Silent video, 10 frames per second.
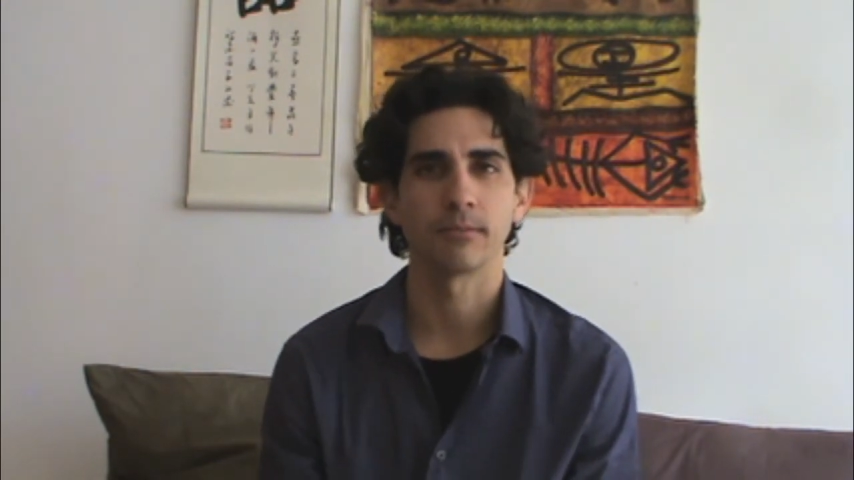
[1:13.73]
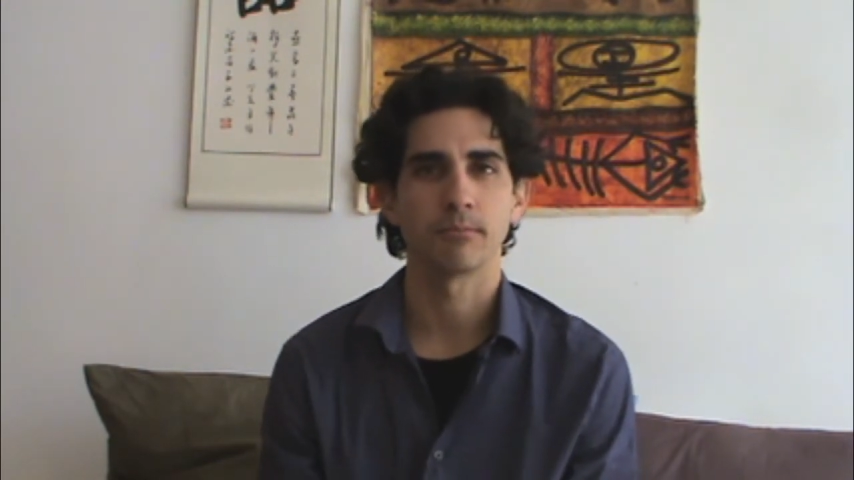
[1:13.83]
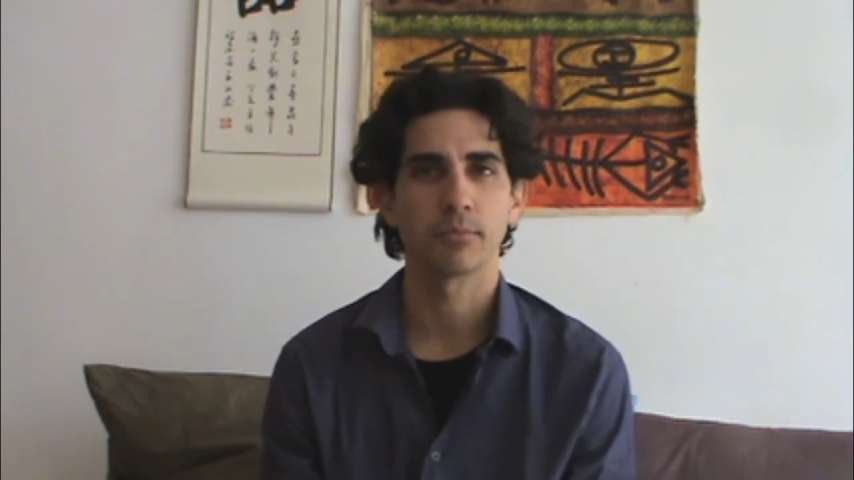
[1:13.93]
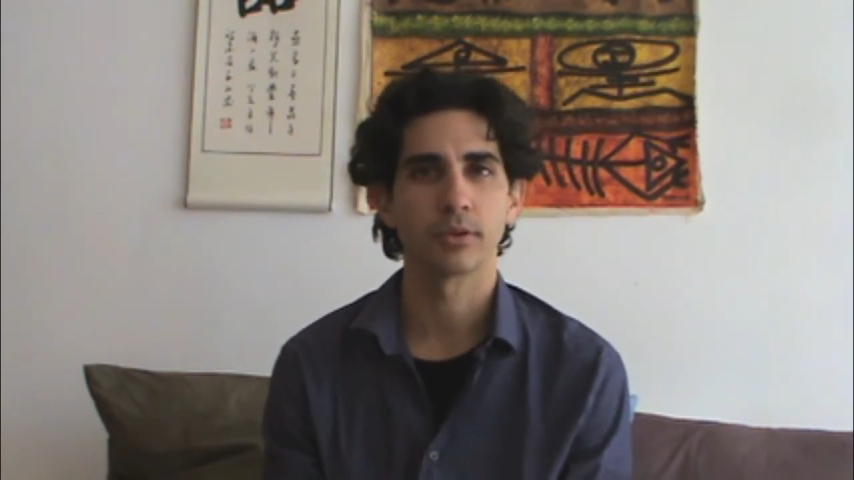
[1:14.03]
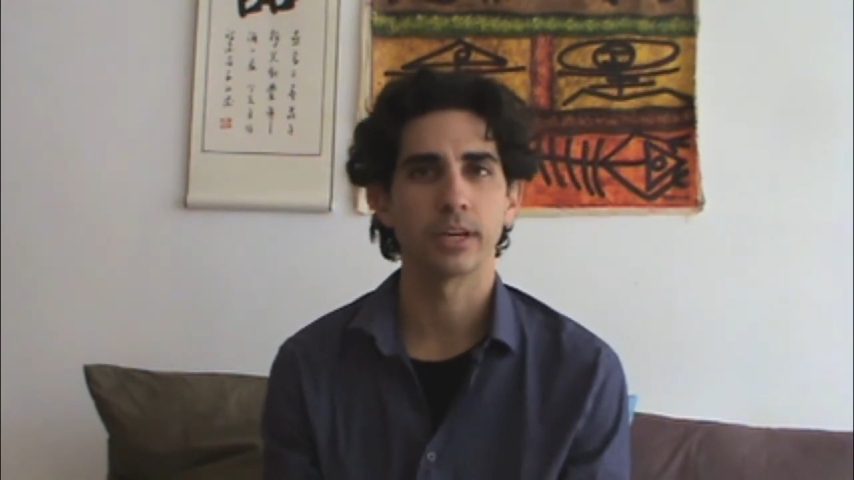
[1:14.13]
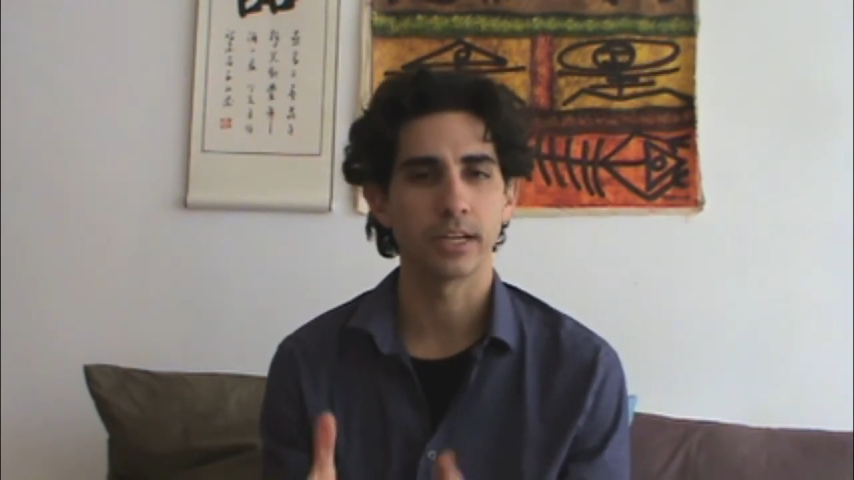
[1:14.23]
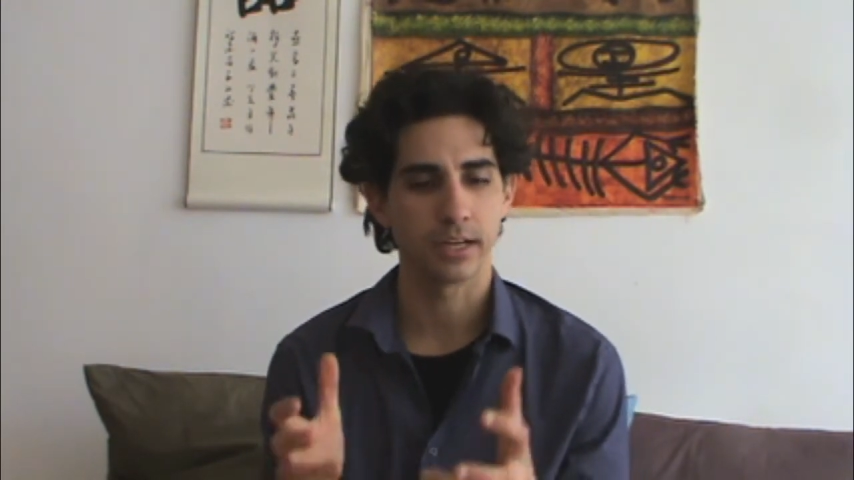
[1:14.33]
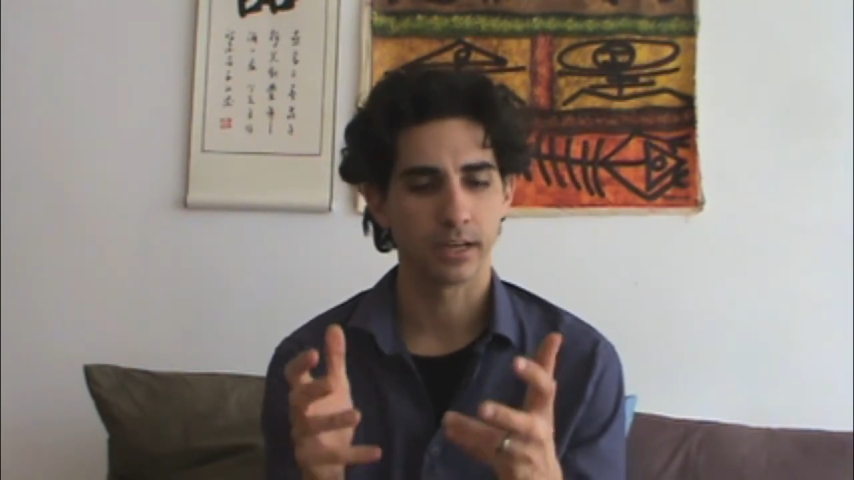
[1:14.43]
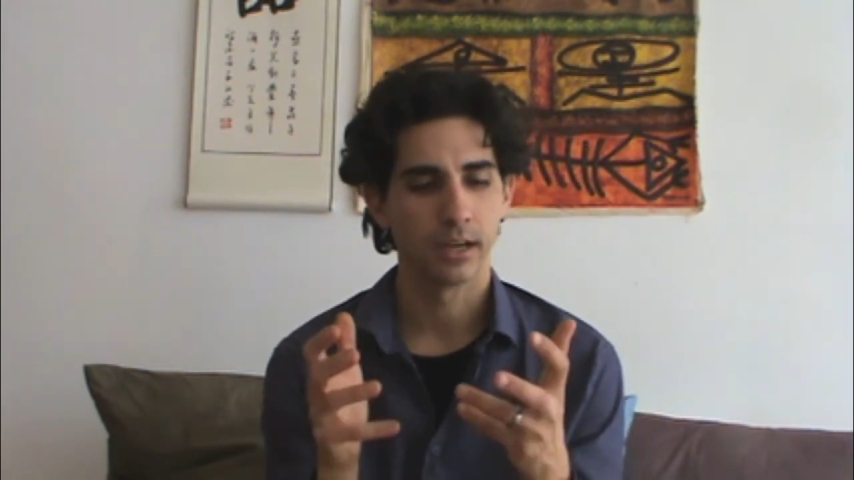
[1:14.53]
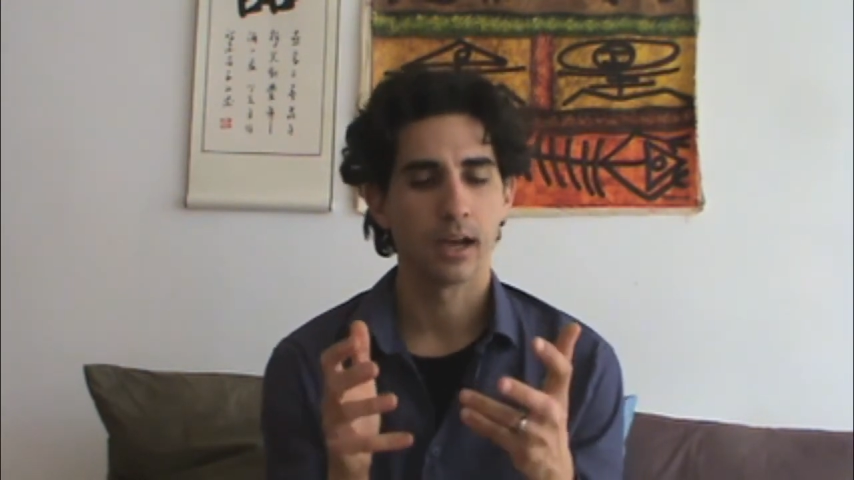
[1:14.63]
and some
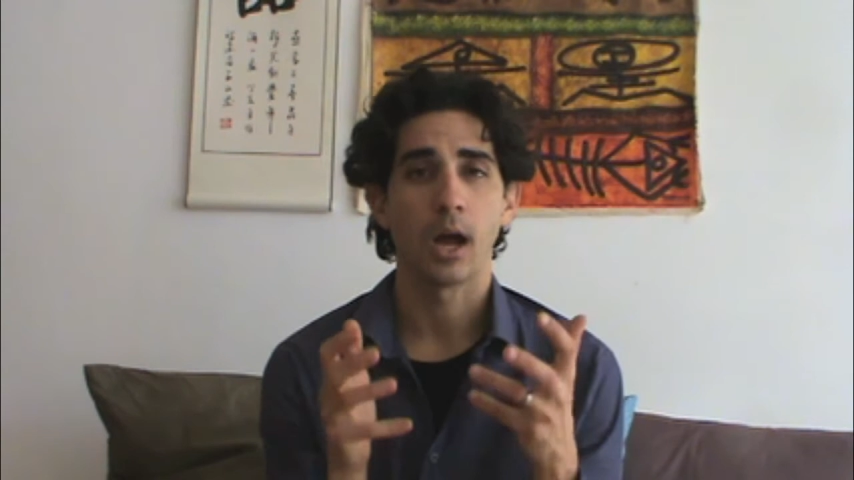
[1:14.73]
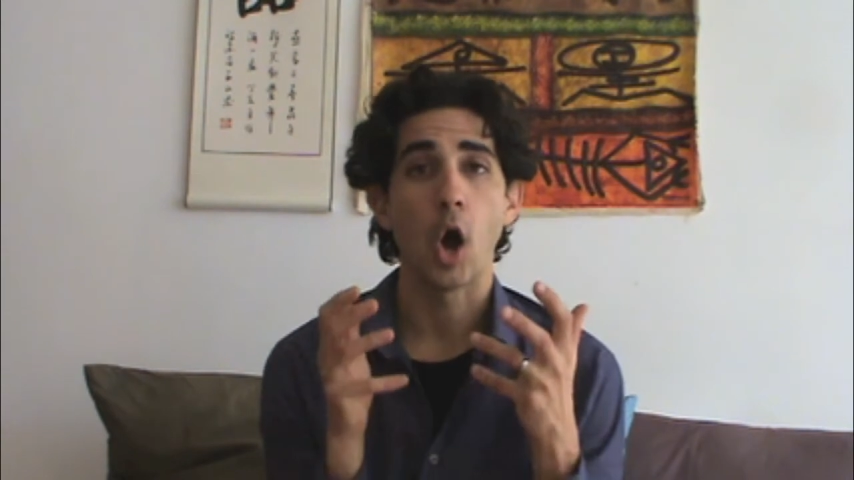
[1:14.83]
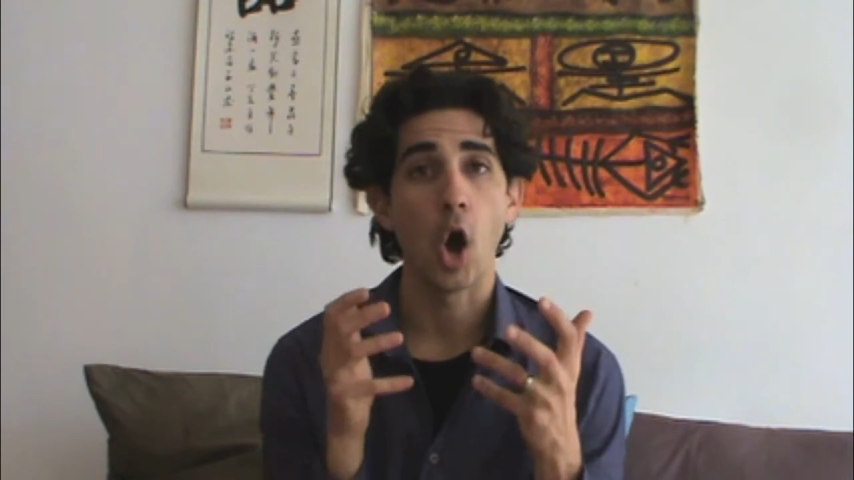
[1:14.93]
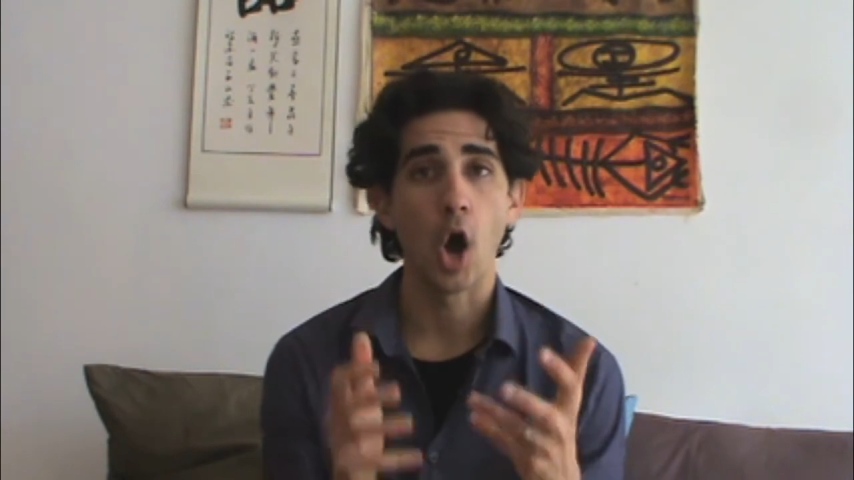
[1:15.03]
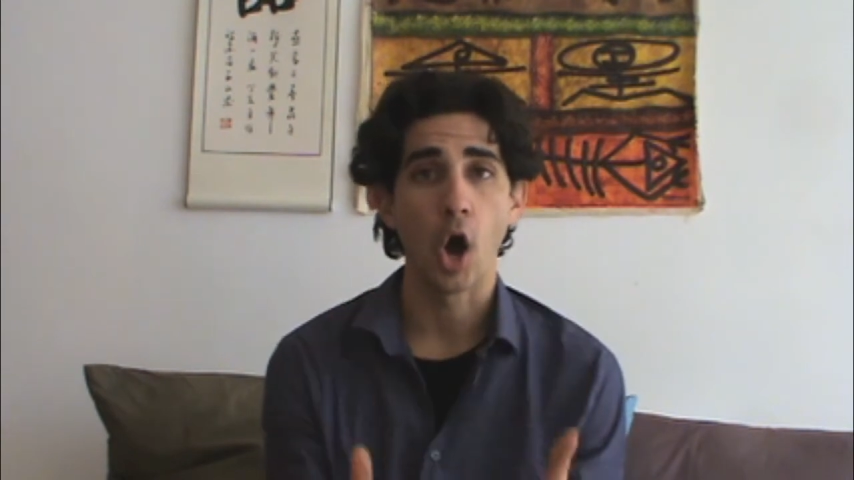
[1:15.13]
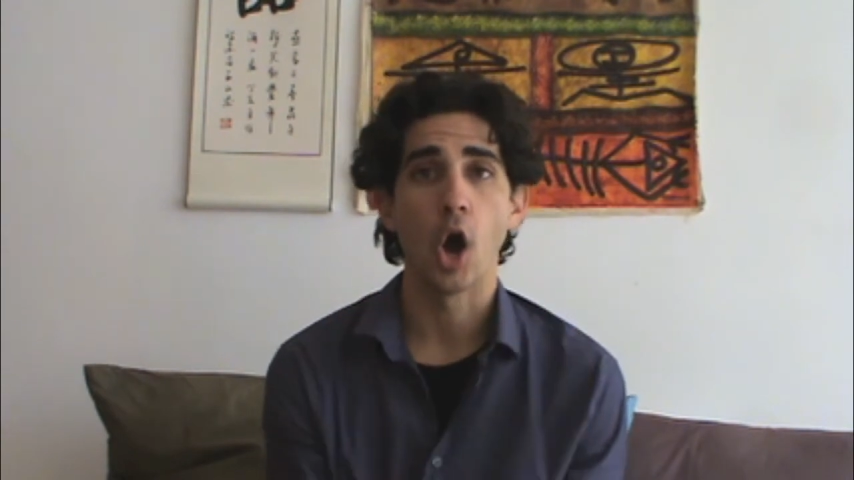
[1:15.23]
pretty